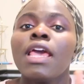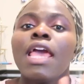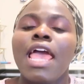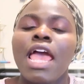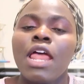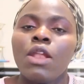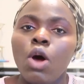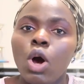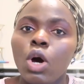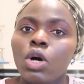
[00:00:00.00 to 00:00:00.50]

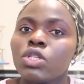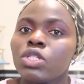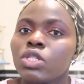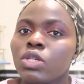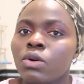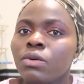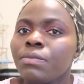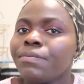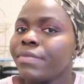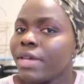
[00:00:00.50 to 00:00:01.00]
And
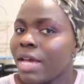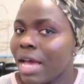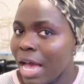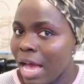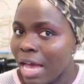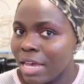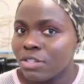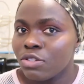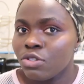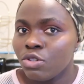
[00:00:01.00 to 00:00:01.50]
also
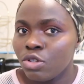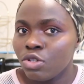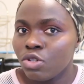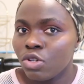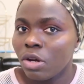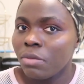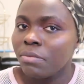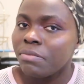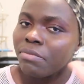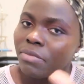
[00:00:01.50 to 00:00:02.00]
as
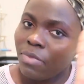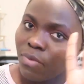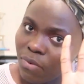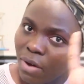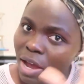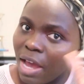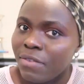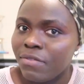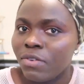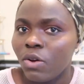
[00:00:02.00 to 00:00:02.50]
usual,
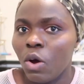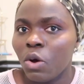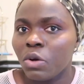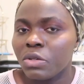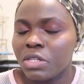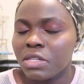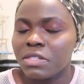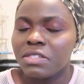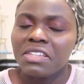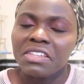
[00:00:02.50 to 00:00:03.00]
five
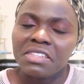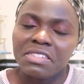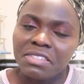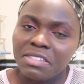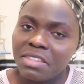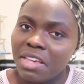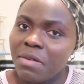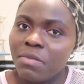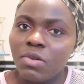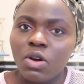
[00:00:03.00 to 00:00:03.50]
courses, the
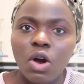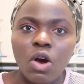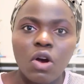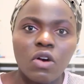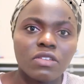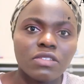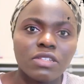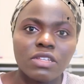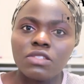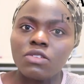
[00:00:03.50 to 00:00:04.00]
same
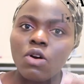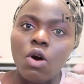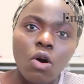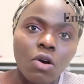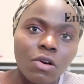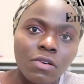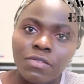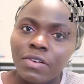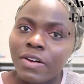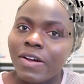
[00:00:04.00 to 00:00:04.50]
courses
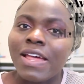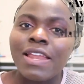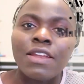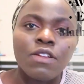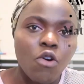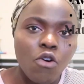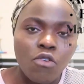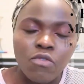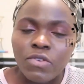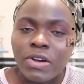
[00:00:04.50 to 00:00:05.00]
over and
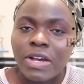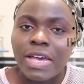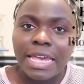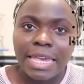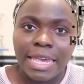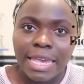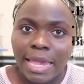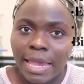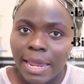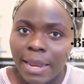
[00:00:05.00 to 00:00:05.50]
over
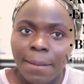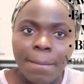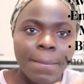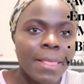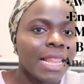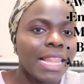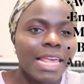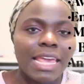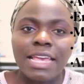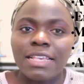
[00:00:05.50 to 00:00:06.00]
again.
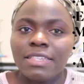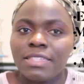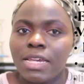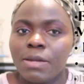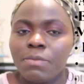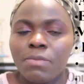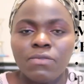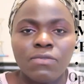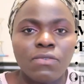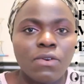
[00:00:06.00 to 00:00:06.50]
Like I
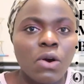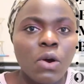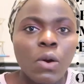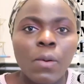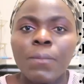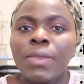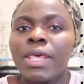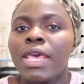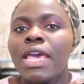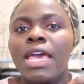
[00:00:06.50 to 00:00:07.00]
said
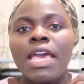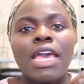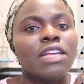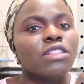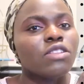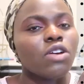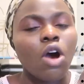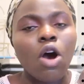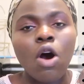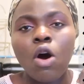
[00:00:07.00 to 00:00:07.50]
before,
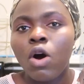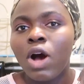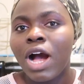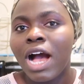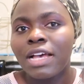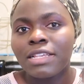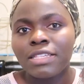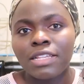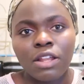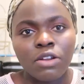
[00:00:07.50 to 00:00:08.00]
it all
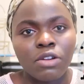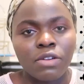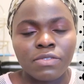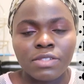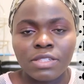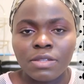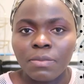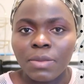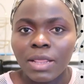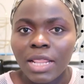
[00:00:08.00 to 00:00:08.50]
has a lot of
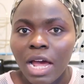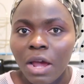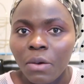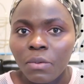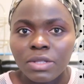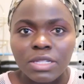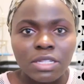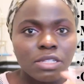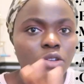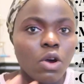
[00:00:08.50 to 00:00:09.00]

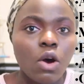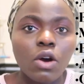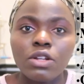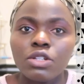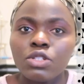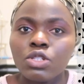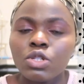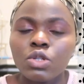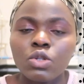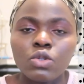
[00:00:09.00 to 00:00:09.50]
similarities. All
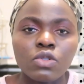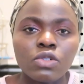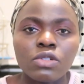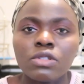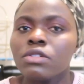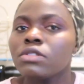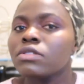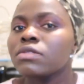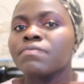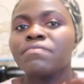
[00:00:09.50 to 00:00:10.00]
these
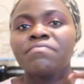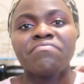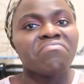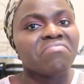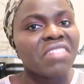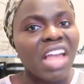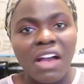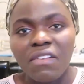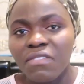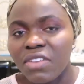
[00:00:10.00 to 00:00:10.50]
schools
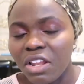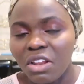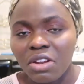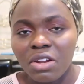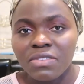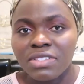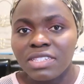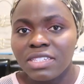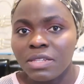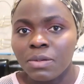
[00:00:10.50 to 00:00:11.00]
have a lot
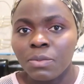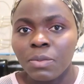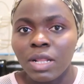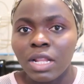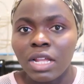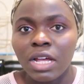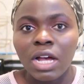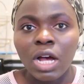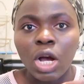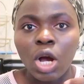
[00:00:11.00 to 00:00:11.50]
of
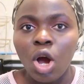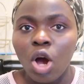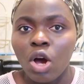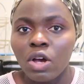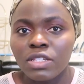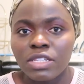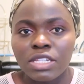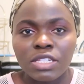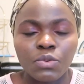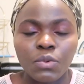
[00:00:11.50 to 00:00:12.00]
similar
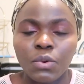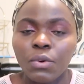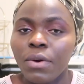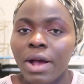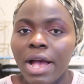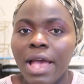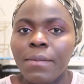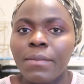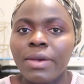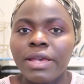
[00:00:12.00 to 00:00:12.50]
courses
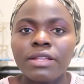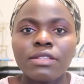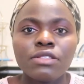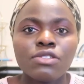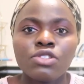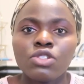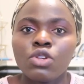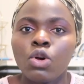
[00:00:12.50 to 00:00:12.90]
requirements.